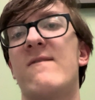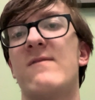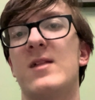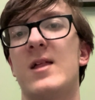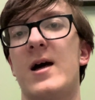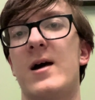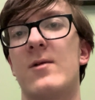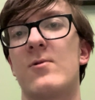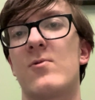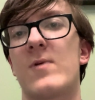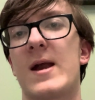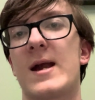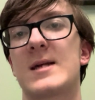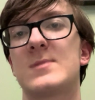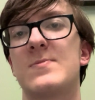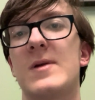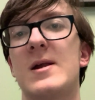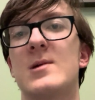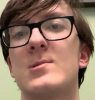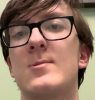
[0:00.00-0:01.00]
a lot of wrecks
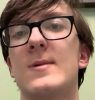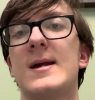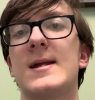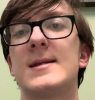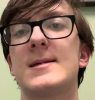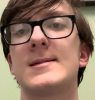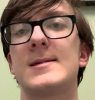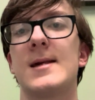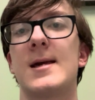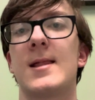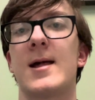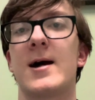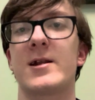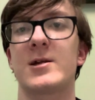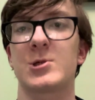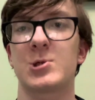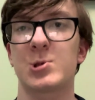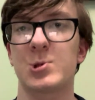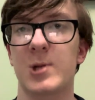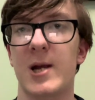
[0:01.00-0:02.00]
because we get to see a lot of
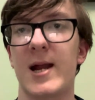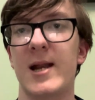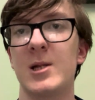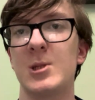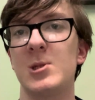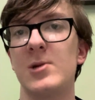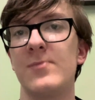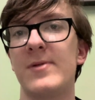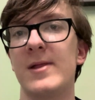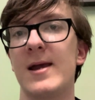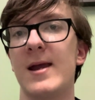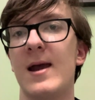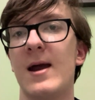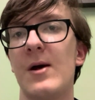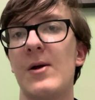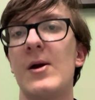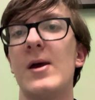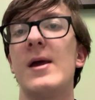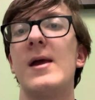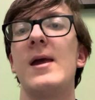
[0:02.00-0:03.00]
strategy play
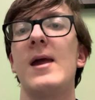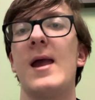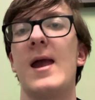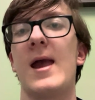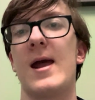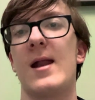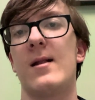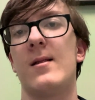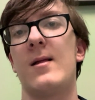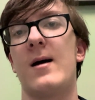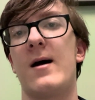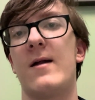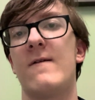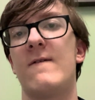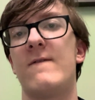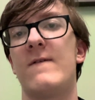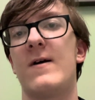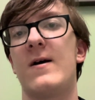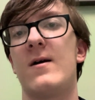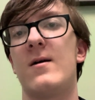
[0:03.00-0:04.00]
out and a lot
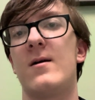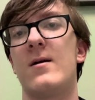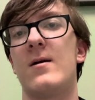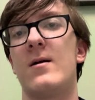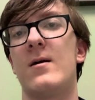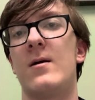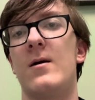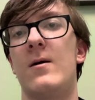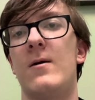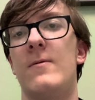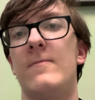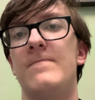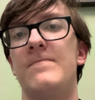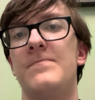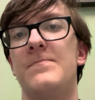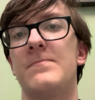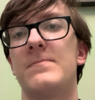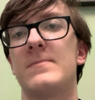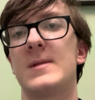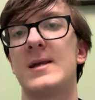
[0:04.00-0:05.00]

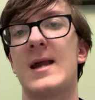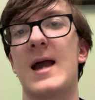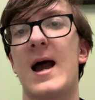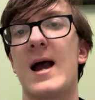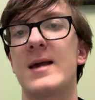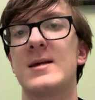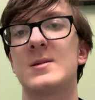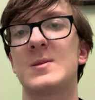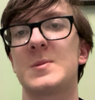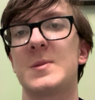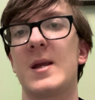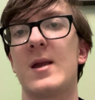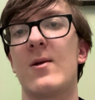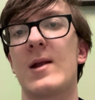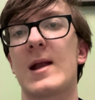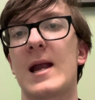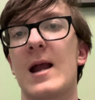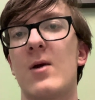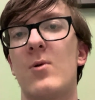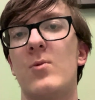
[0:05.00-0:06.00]
of guys
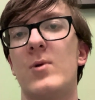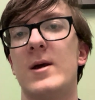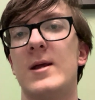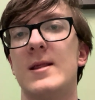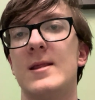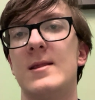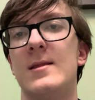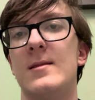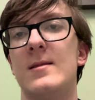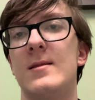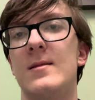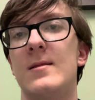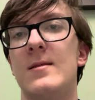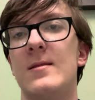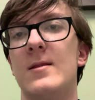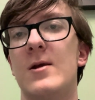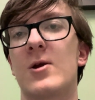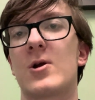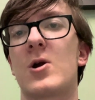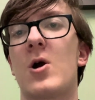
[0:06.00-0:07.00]
figuring out what
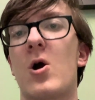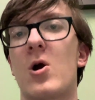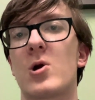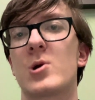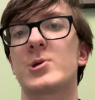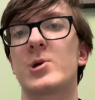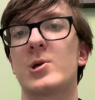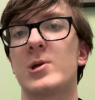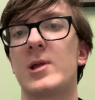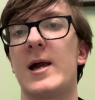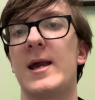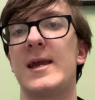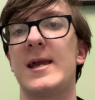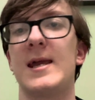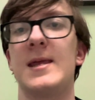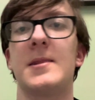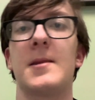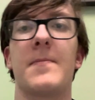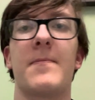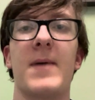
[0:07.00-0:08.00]
their cars are like
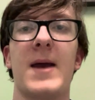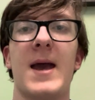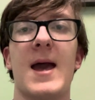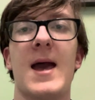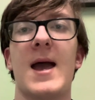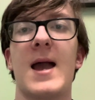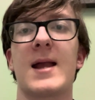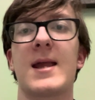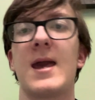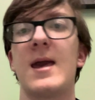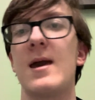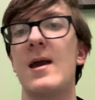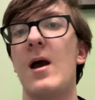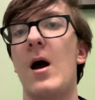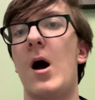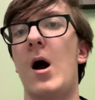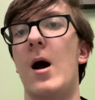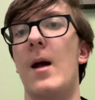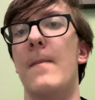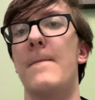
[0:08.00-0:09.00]
in the pack,
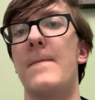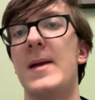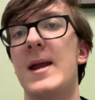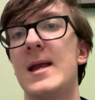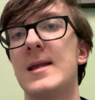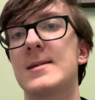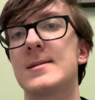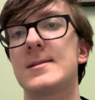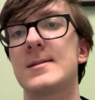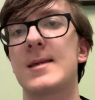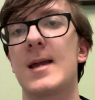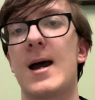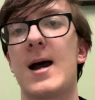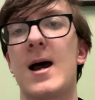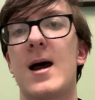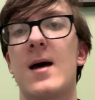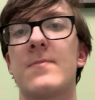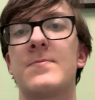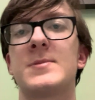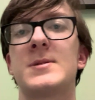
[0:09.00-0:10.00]
on pit
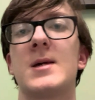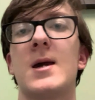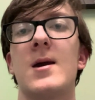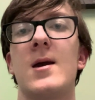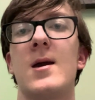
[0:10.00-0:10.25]
stops,